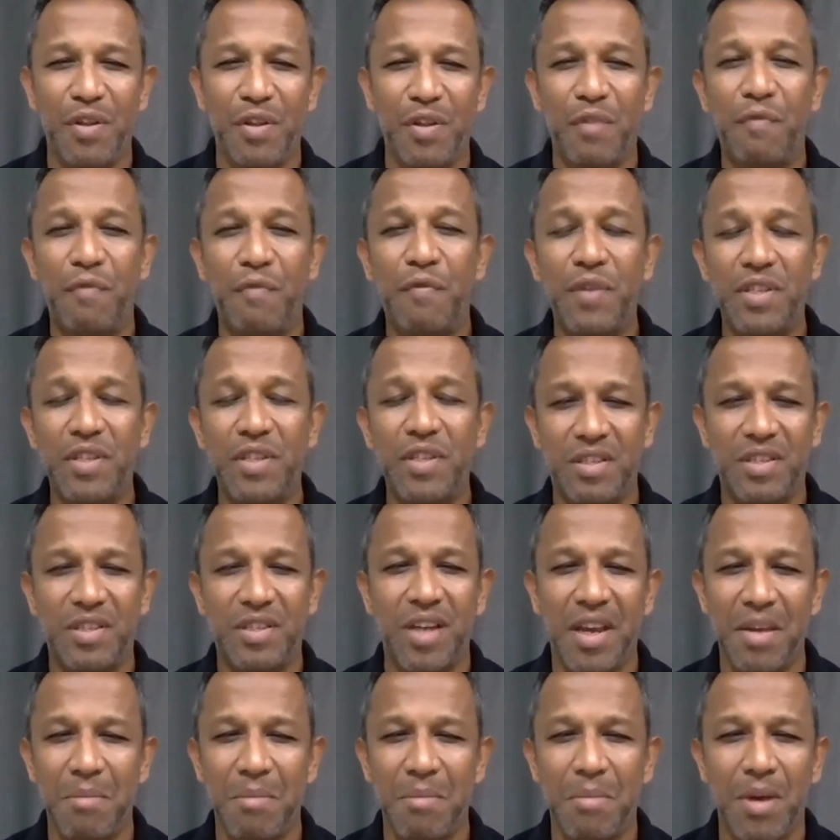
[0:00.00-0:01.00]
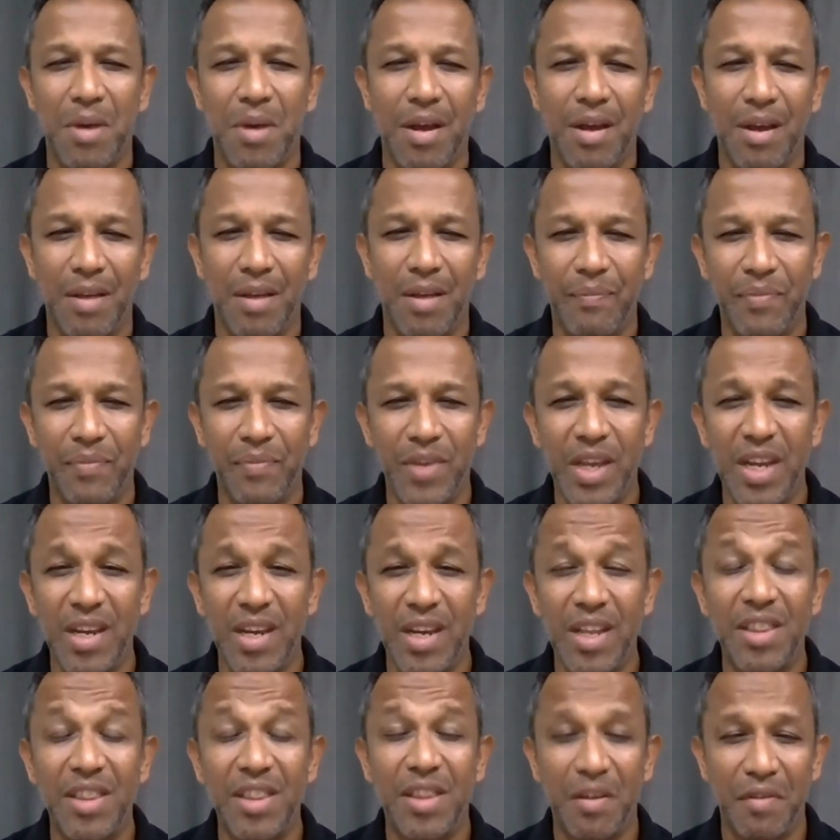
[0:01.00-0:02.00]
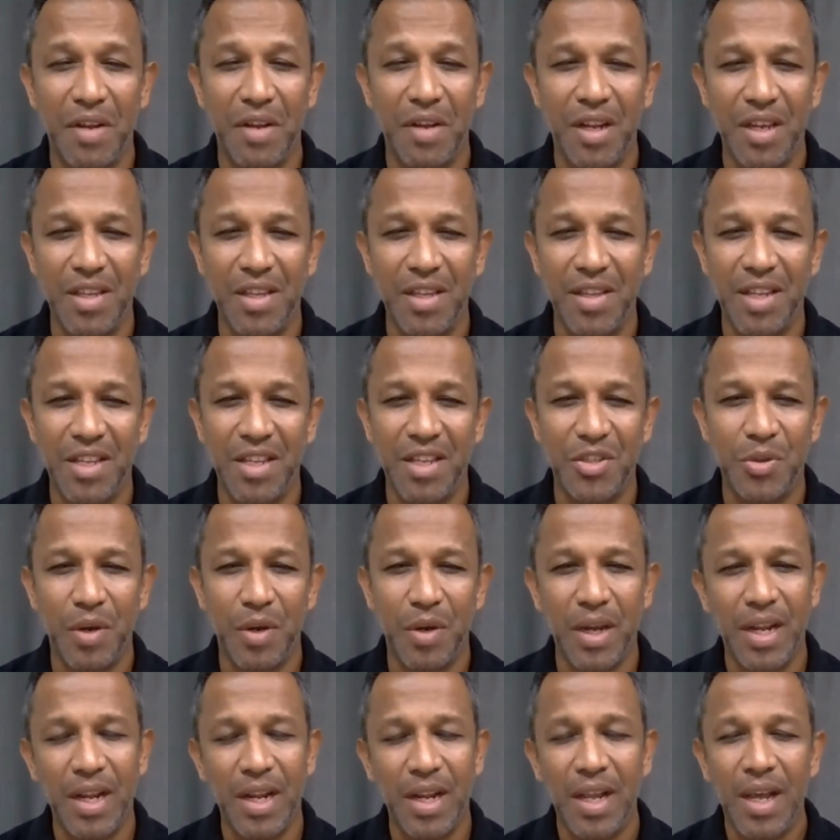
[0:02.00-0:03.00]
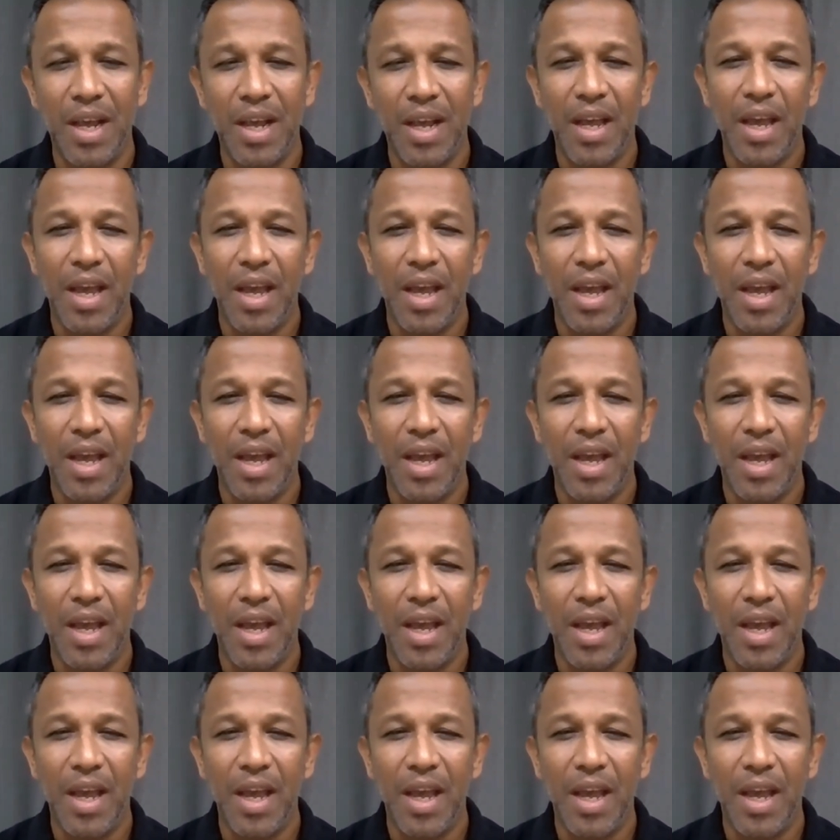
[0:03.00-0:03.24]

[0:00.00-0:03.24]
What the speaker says: for the first time in Nittavela, in their soil.